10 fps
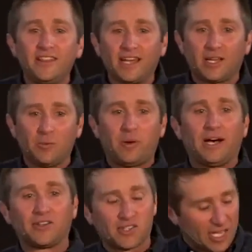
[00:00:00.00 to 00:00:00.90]
that
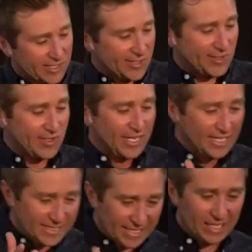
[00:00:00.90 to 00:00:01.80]
compels us
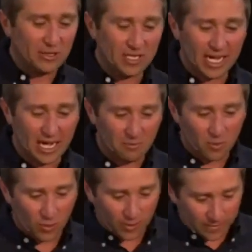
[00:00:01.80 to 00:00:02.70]
to know God
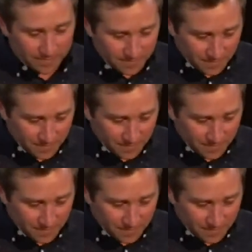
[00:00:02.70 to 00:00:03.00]
more.